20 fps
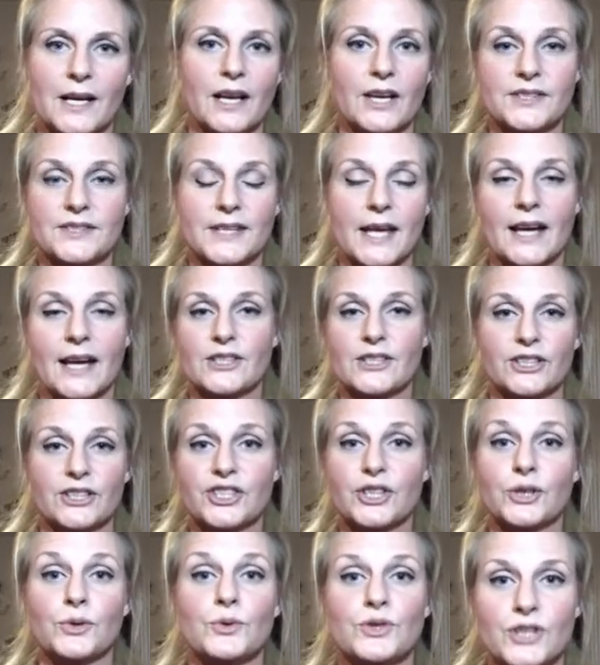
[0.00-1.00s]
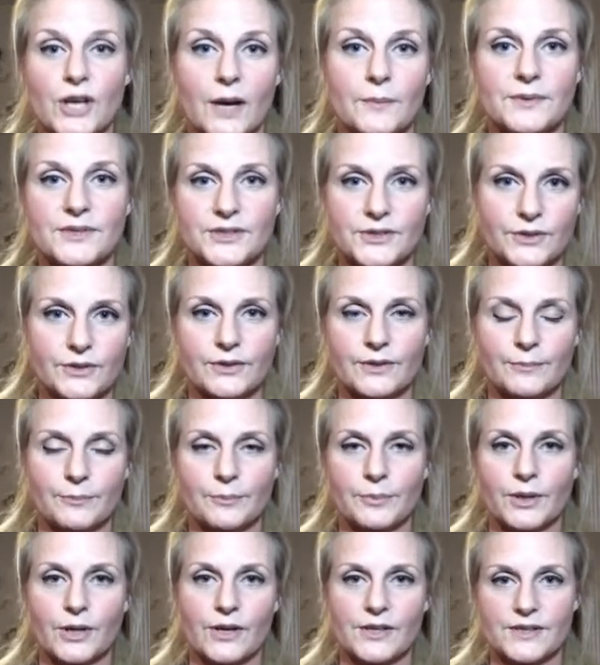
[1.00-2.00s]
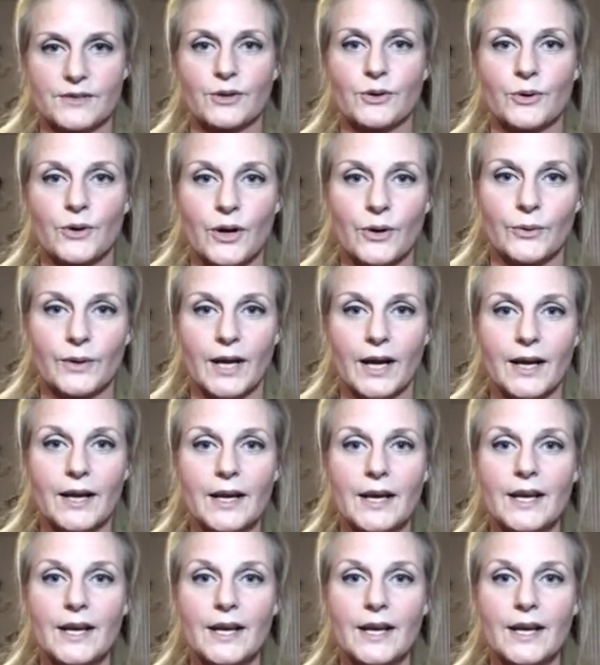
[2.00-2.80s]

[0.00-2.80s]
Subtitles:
I lost actually 2 jobs because of Corona.